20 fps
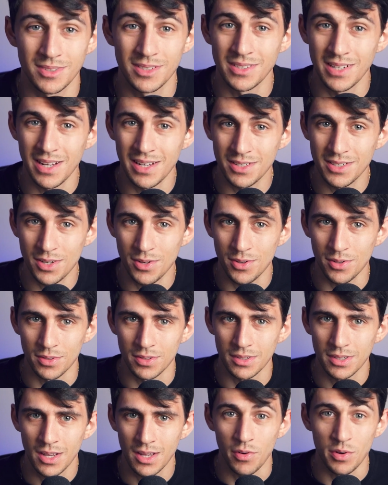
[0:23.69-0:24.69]
stay
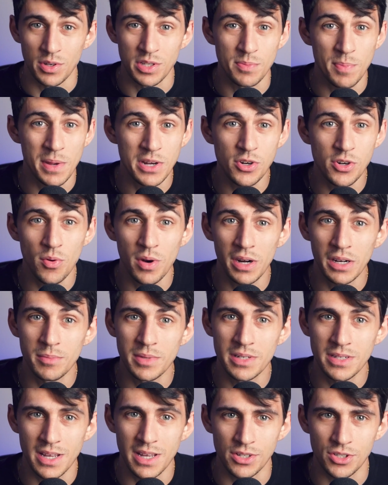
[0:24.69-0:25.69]
tuned for a special
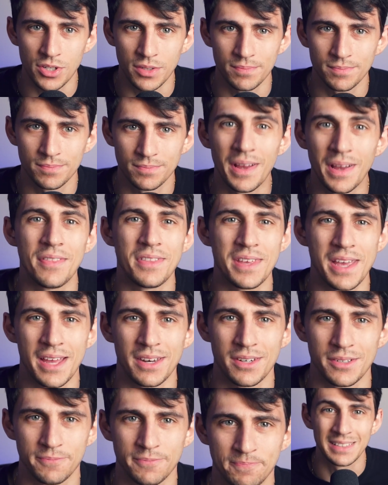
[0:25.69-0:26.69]
recommendation at the
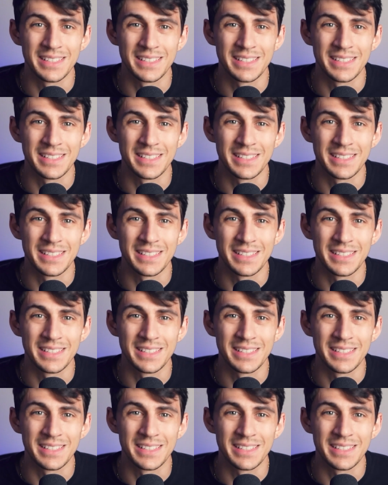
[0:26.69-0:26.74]
end.